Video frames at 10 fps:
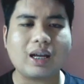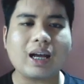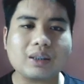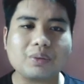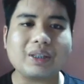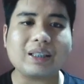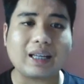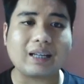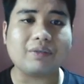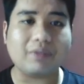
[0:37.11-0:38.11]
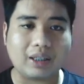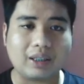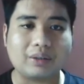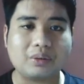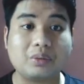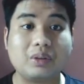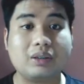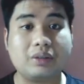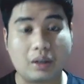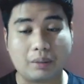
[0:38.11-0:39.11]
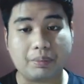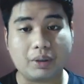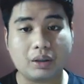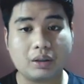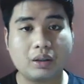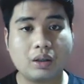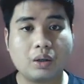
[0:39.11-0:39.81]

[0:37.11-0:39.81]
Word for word: As we dive into this topic,